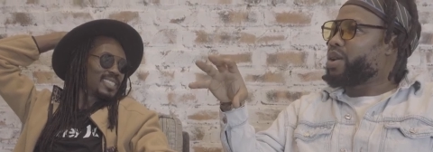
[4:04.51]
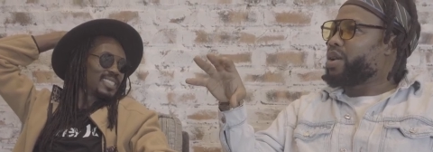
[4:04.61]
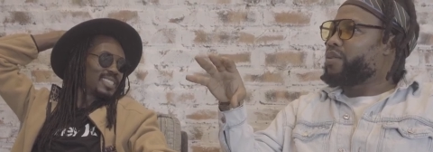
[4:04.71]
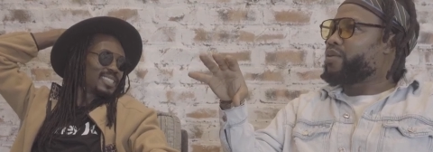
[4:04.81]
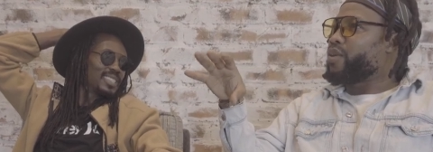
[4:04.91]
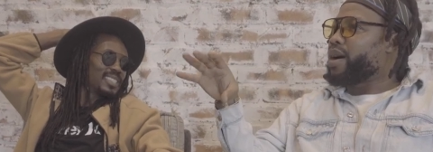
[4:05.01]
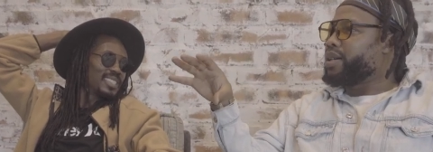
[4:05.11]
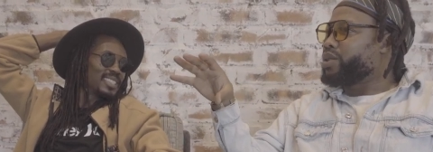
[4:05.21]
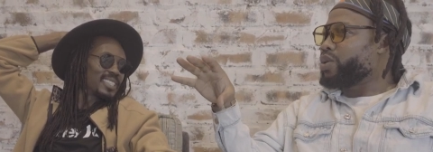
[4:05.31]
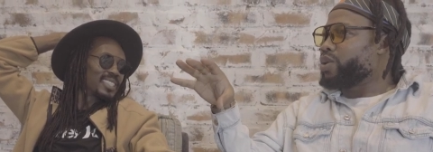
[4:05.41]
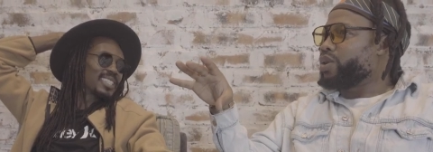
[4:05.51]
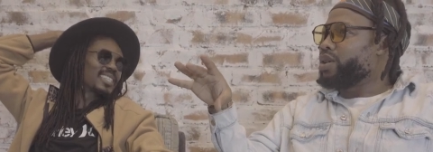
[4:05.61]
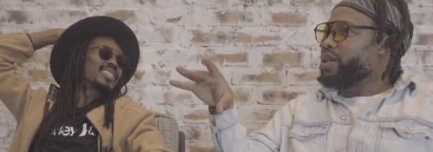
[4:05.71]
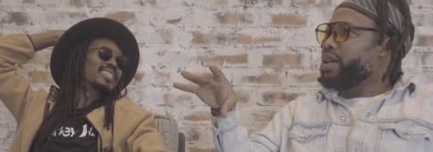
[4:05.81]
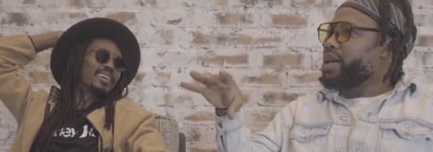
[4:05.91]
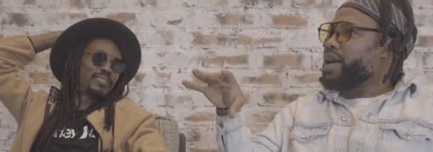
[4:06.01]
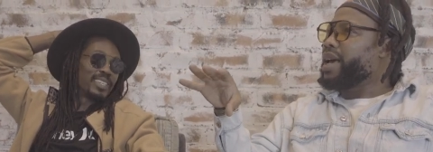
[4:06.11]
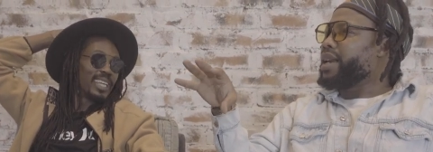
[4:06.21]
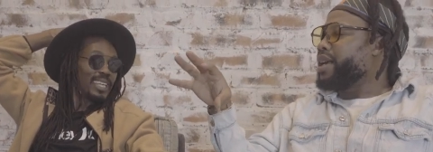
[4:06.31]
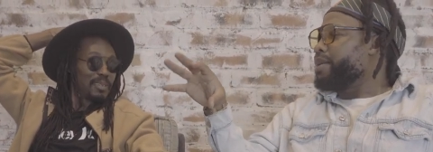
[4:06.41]
Speaker 1: a lot of Kwaito
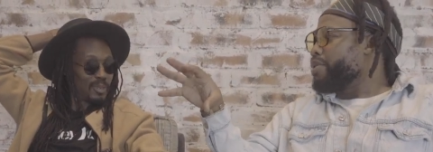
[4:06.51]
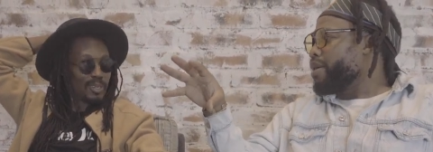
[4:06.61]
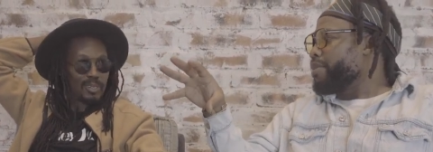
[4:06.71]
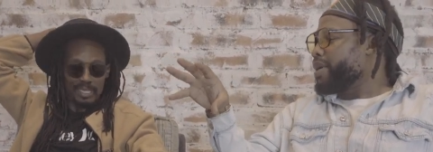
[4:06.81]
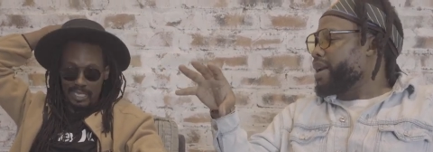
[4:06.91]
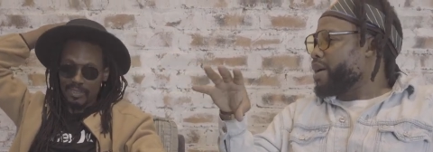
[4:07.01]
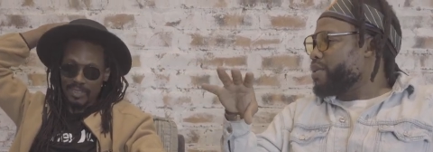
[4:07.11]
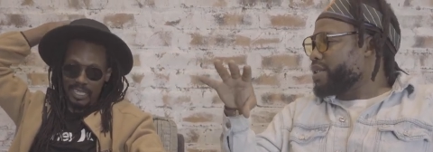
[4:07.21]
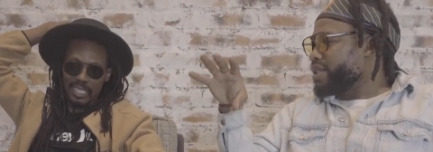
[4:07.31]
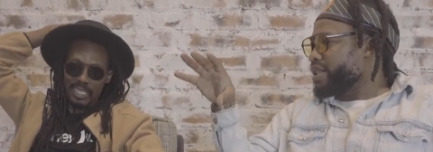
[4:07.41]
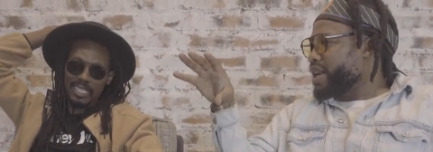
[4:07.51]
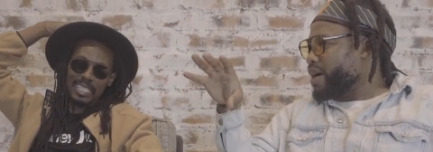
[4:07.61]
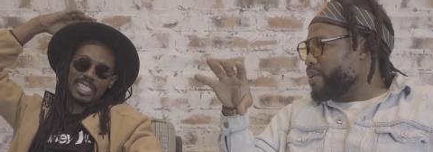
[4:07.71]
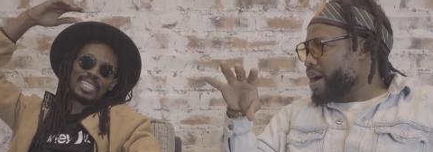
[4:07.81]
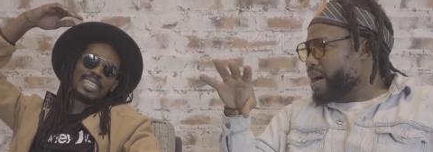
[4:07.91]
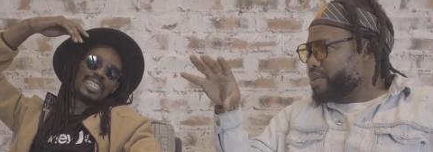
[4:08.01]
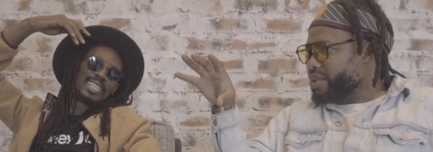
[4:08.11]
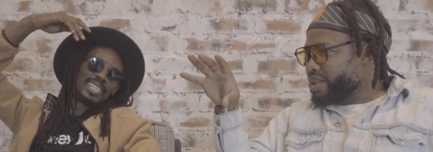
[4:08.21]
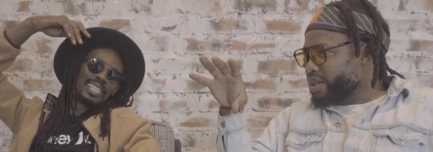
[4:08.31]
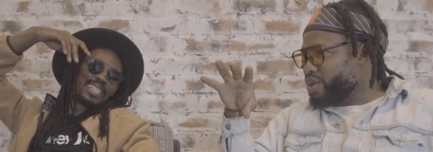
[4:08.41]
and hip hop. And Definitely. how was it? How how
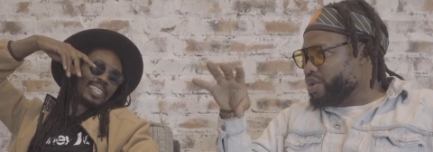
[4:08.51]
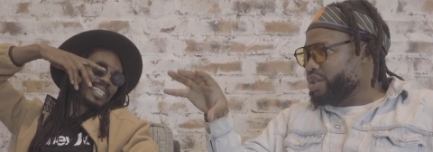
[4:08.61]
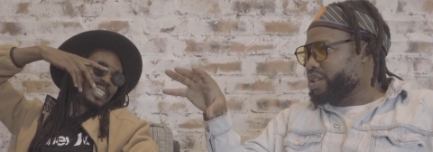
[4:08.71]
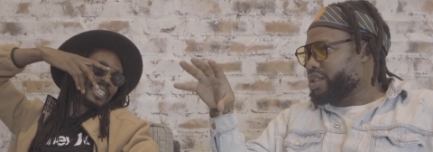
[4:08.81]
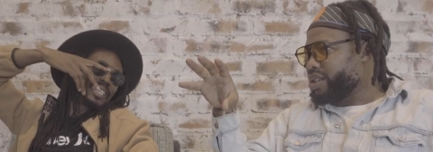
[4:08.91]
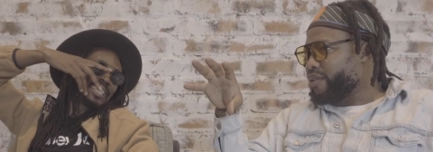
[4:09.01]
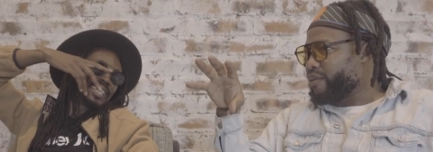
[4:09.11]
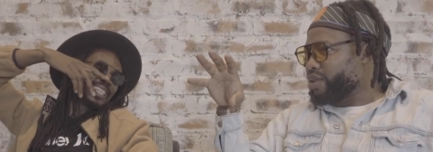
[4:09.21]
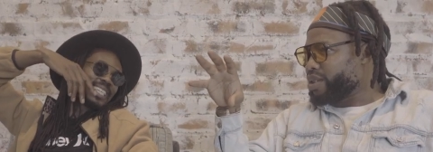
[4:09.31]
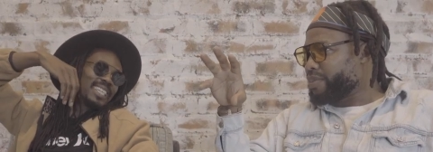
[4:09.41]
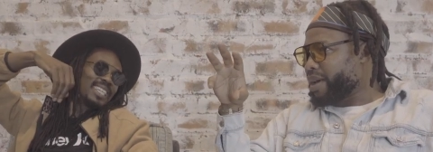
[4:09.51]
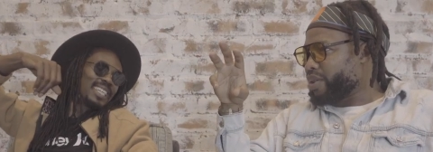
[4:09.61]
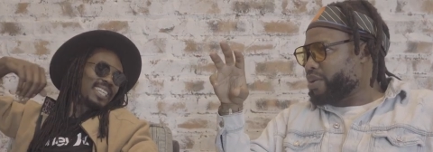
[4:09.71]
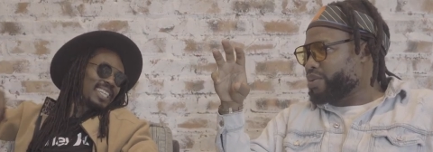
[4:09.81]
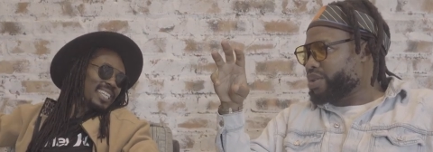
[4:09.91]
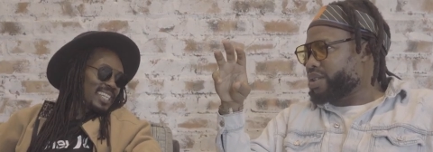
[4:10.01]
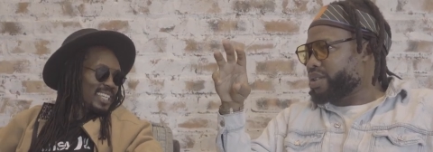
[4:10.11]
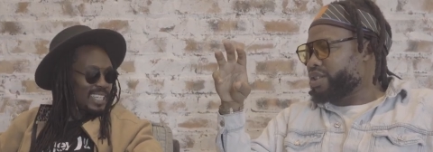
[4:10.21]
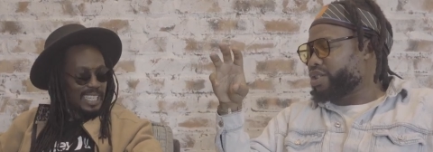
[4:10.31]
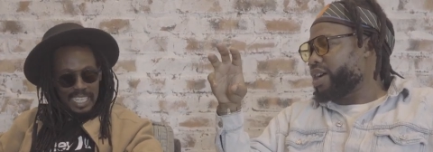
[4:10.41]
was the hood influenced by those
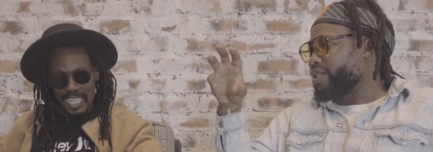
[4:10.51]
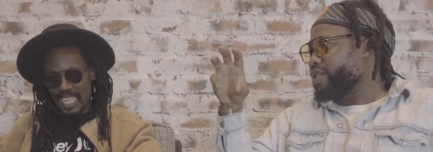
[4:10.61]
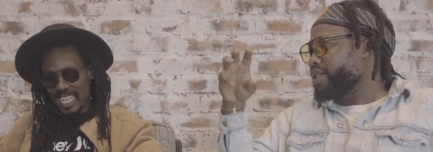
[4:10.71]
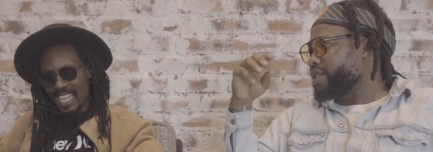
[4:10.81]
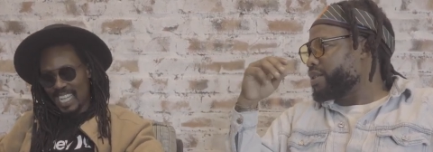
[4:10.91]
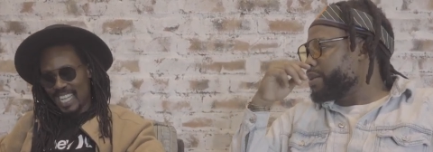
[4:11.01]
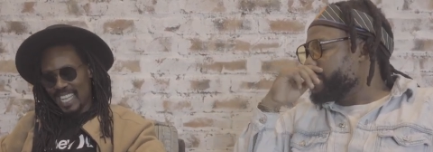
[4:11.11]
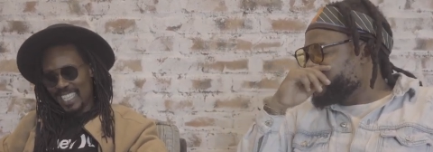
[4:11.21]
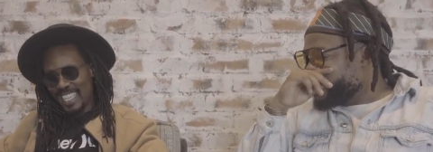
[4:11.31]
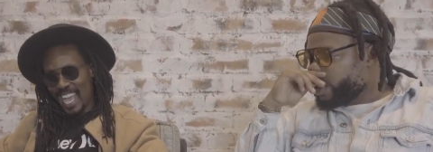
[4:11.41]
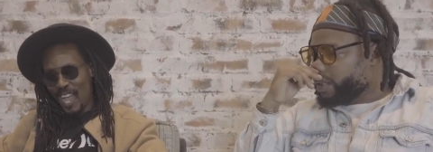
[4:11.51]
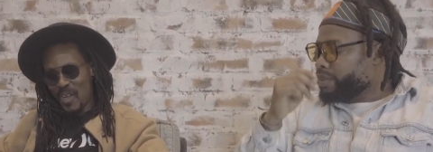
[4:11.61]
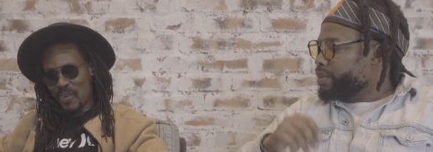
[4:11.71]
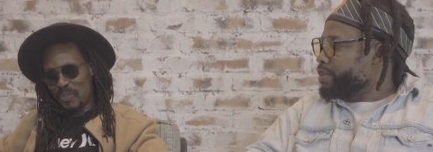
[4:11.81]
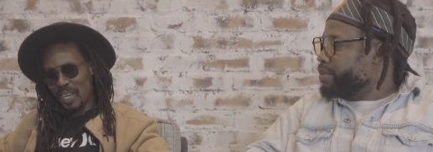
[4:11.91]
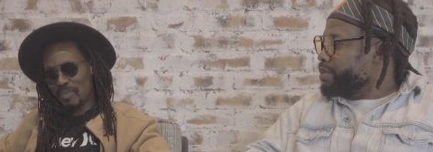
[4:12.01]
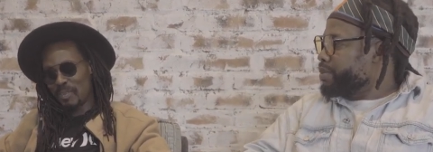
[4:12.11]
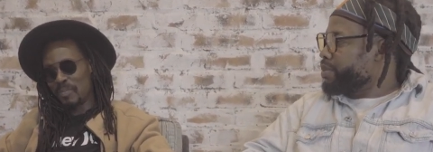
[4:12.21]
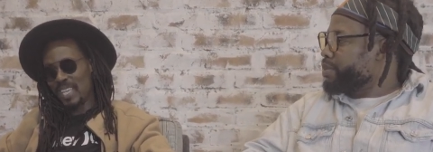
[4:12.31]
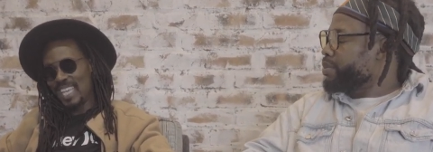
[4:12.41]
Speaker 2: genres? Yeah. Oh, bro.
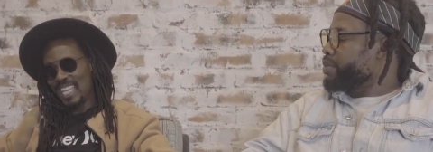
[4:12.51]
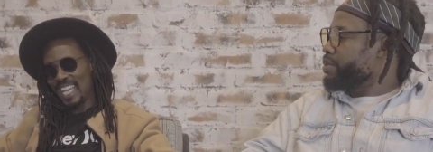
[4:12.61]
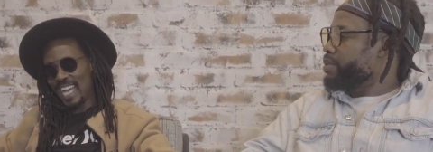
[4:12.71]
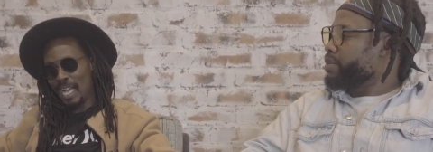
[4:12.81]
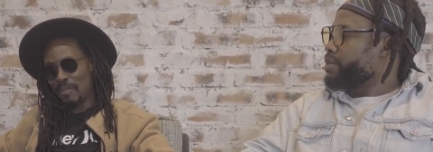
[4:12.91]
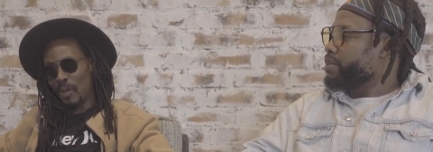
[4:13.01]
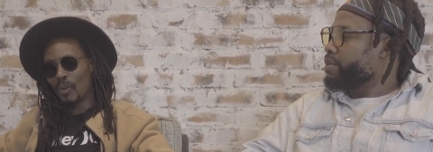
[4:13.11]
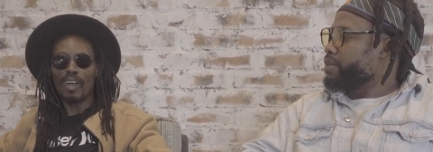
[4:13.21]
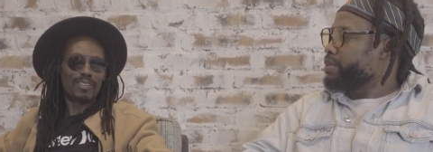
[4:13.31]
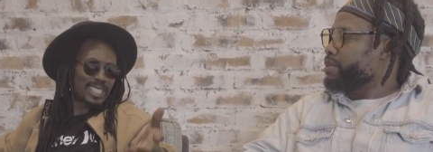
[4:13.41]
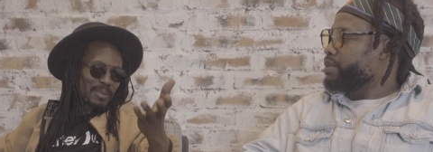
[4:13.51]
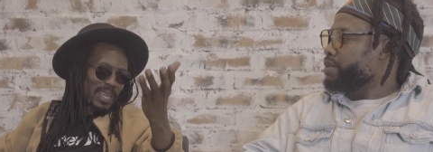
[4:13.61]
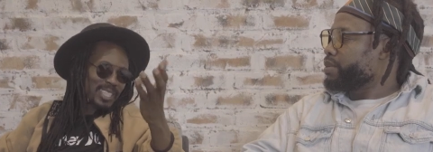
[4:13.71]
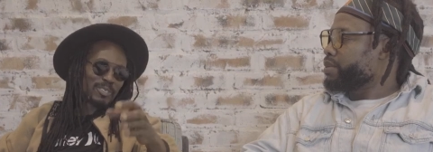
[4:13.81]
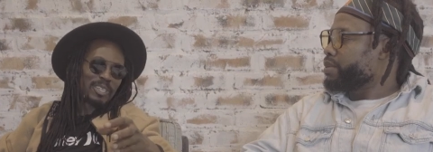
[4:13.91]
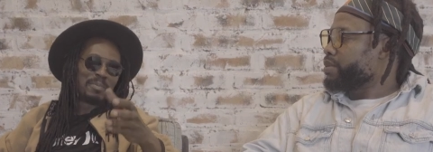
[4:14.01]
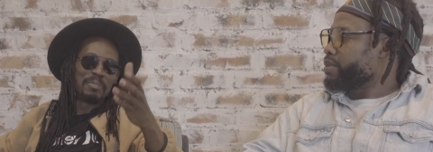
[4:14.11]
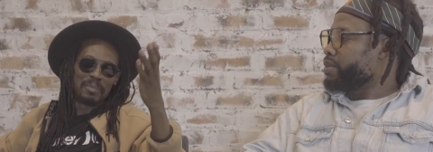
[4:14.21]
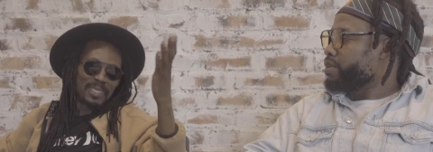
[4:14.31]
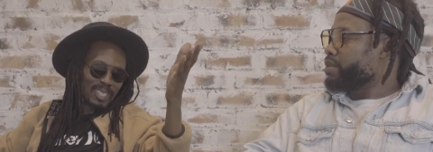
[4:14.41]
For me, um, obviously
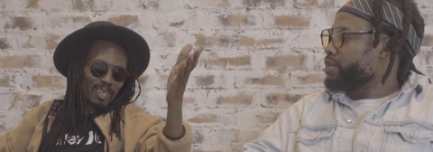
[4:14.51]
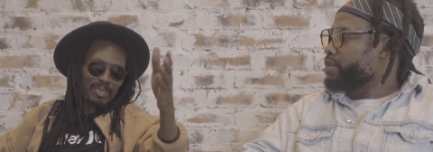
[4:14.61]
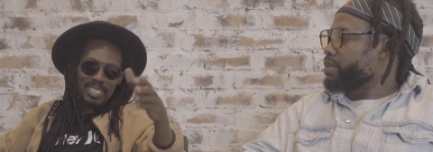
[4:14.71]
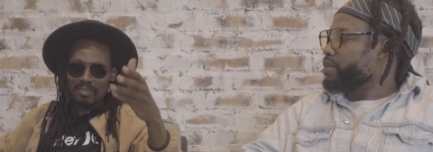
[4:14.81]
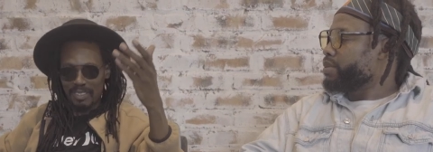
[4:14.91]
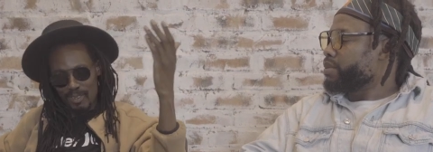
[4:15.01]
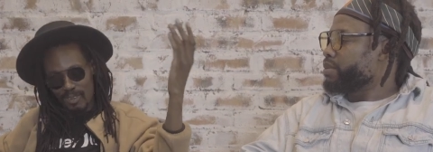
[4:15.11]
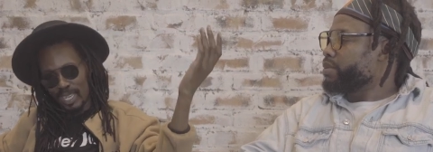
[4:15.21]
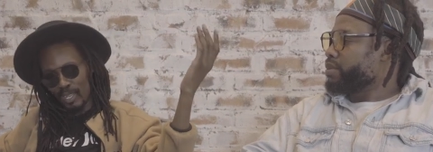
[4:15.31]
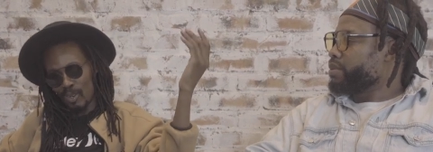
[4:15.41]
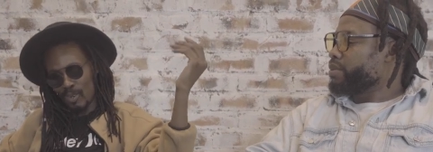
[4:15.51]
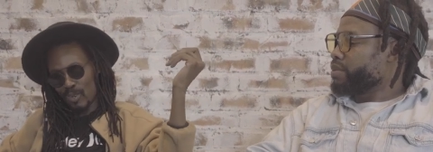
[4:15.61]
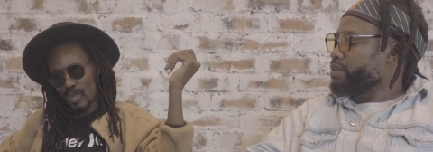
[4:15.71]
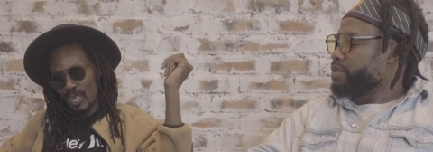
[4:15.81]
mainstream, you know, TV, radio,